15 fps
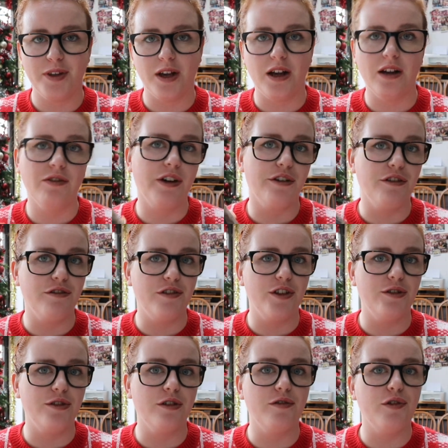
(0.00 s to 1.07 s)
I wrote
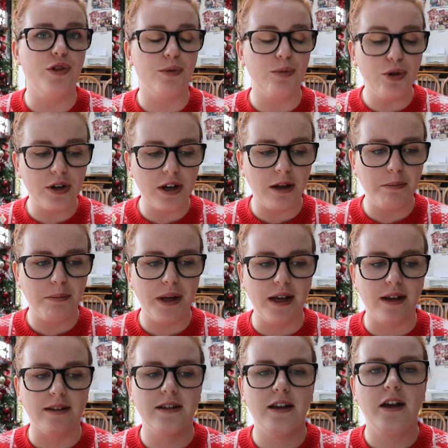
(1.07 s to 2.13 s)
reviews of all the book club
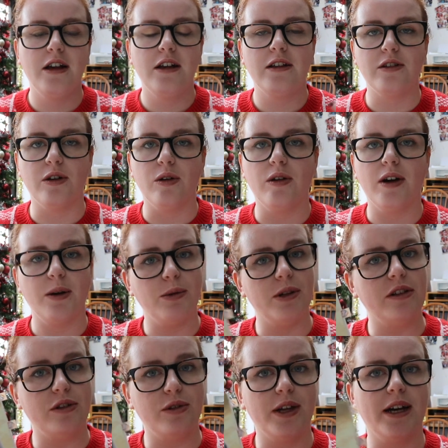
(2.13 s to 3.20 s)
picks, so I will
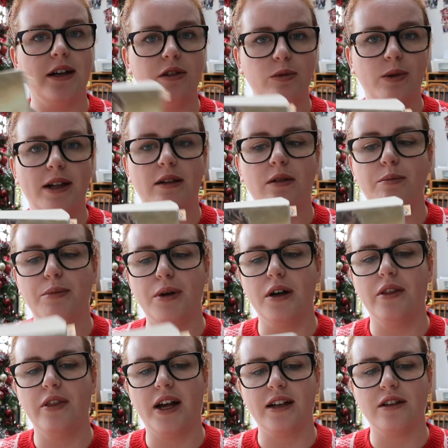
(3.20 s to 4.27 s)
do that as well,
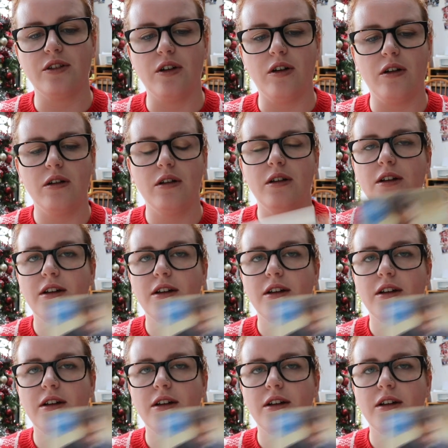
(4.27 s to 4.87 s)
but that's not